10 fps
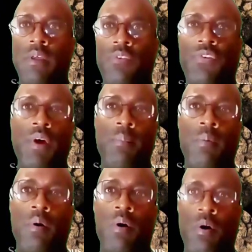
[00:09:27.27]
Some
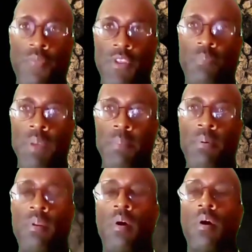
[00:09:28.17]
of these
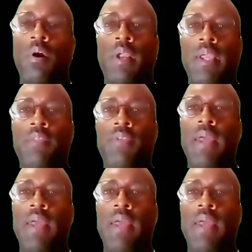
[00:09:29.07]
people are in